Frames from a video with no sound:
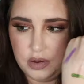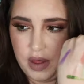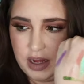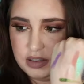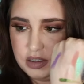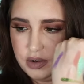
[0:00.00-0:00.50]
So
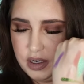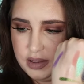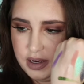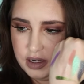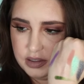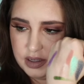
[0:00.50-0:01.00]
that's it
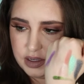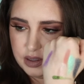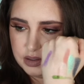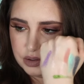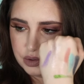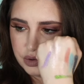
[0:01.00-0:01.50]
right there. It's like
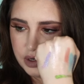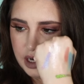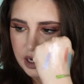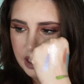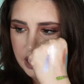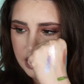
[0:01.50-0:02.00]
this
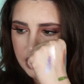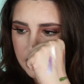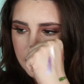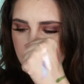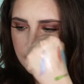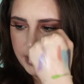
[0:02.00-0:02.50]

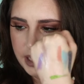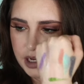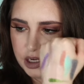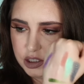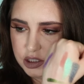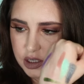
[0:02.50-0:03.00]
green. Oh my
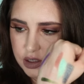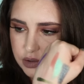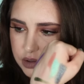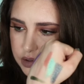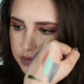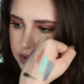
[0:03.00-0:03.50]
gosh, I
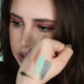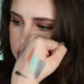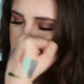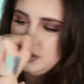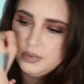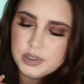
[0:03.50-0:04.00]
don't know if it's
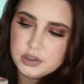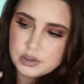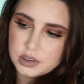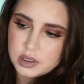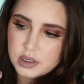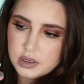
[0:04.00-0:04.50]
showing
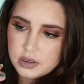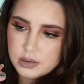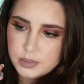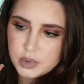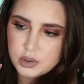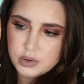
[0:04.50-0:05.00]
on
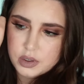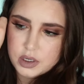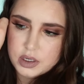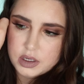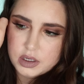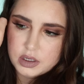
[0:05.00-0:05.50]

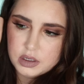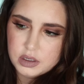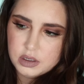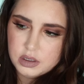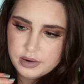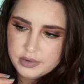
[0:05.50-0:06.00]
camera.
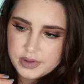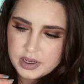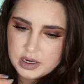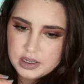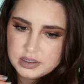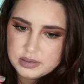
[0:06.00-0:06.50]
I don't think
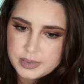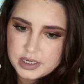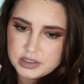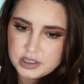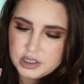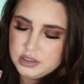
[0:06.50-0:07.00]
it is, but
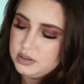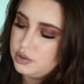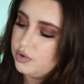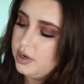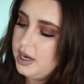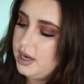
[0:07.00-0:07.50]
it turns
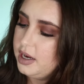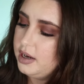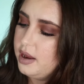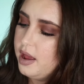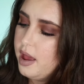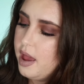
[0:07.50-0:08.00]

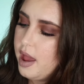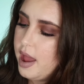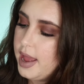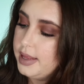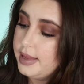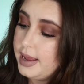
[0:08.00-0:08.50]
green
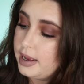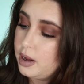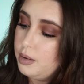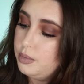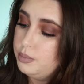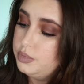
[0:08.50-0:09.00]
and like
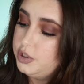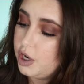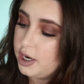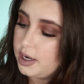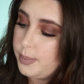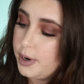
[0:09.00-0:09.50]

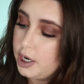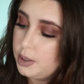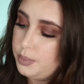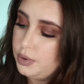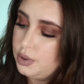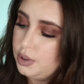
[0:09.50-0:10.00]
dark
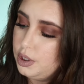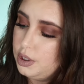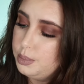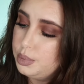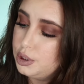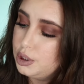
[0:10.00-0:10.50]

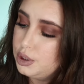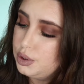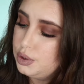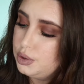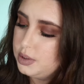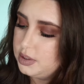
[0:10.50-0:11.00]
purple,
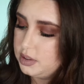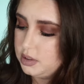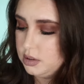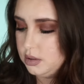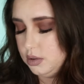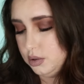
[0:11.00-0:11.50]
blue. It's
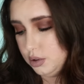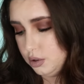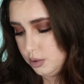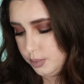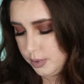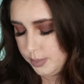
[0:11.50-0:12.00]

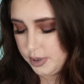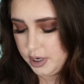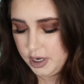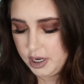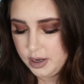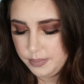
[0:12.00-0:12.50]
super
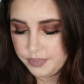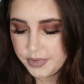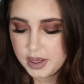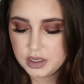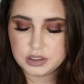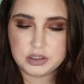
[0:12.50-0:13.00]
pretty.
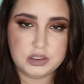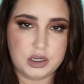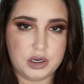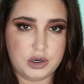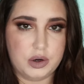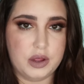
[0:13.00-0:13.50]

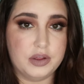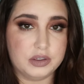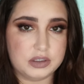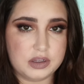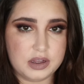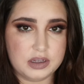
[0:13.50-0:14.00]
So
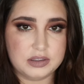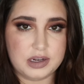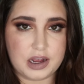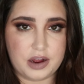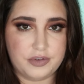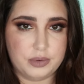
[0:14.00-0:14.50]
those are the things
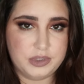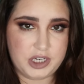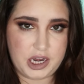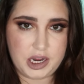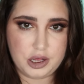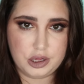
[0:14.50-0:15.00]
that I got from
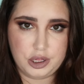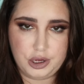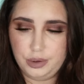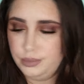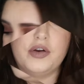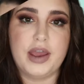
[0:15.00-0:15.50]
J D
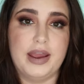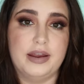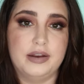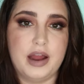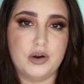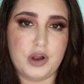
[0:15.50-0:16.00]
Glow.
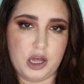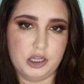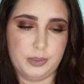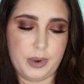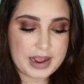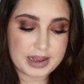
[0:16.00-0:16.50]
Okay, now
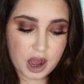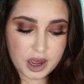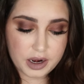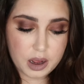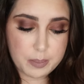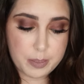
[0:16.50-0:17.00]
color. I
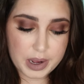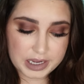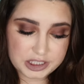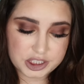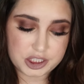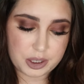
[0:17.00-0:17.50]
got a
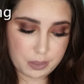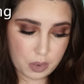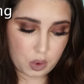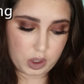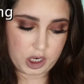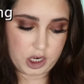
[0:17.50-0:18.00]
bunch
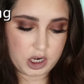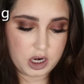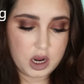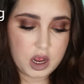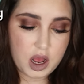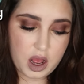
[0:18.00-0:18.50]
more
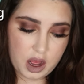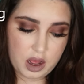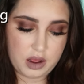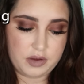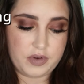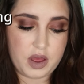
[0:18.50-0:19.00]

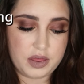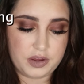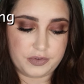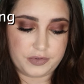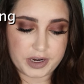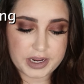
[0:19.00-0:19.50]
of the
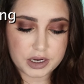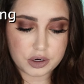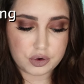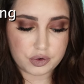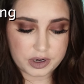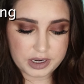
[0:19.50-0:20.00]
freaking
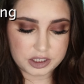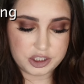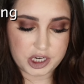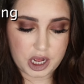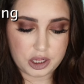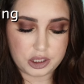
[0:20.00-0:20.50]
cream,
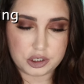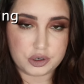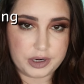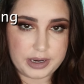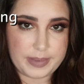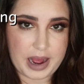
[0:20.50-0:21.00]
gel
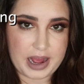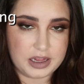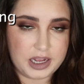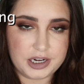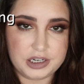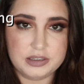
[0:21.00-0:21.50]
cream
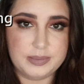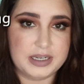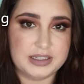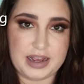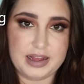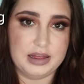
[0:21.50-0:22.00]
eyeliners
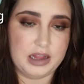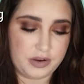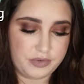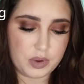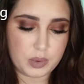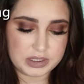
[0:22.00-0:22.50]
because I
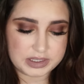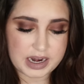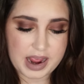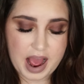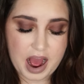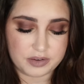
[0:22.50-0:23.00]
love the ones that
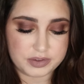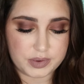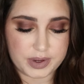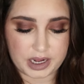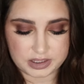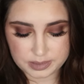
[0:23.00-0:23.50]
I have. So
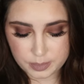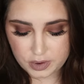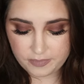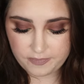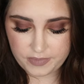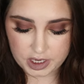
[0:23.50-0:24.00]
I got some
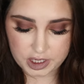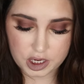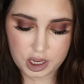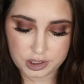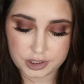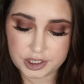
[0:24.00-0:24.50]
more fun
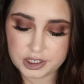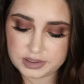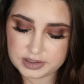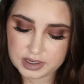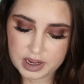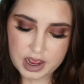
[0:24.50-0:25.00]

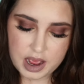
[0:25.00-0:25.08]
colors.